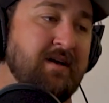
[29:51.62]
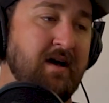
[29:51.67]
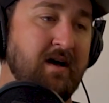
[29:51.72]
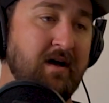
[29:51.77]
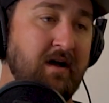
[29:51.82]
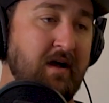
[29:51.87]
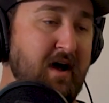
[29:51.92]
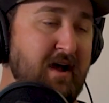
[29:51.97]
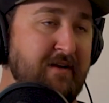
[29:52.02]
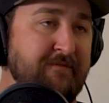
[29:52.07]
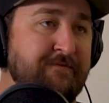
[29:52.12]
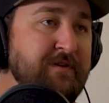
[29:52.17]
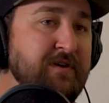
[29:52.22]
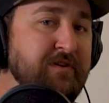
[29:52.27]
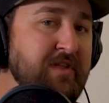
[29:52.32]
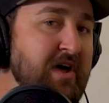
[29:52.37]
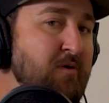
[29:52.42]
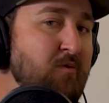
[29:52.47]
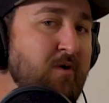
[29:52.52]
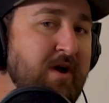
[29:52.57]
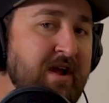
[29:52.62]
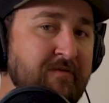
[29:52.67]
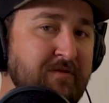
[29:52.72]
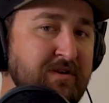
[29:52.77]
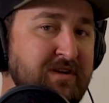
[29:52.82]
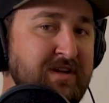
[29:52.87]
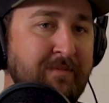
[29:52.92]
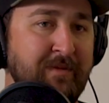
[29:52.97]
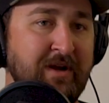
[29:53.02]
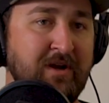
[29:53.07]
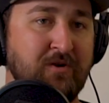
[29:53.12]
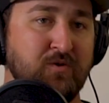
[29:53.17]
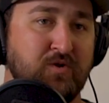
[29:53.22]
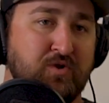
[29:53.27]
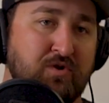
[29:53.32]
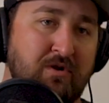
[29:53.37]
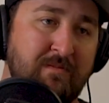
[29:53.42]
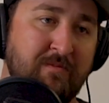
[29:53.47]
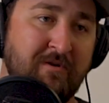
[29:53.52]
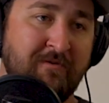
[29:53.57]
Uh, I feel that way every time I go
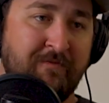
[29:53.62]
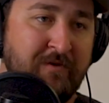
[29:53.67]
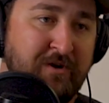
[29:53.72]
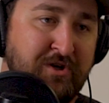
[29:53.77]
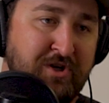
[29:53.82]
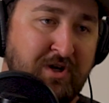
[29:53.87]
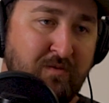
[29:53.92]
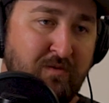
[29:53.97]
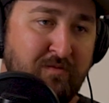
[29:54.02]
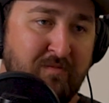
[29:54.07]
streamer fishing